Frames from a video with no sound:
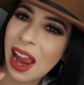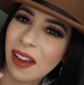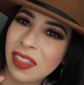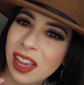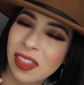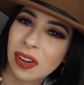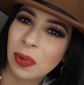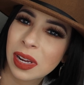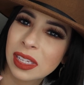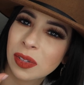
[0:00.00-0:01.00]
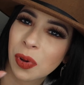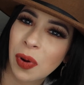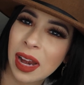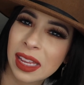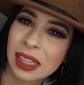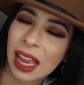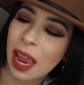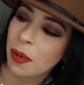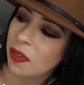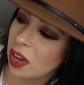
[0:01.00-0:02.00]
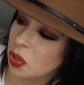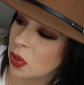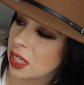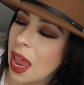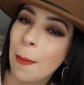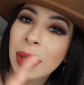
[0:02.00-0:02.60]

I have the other ones. What do I need the camouflage ones?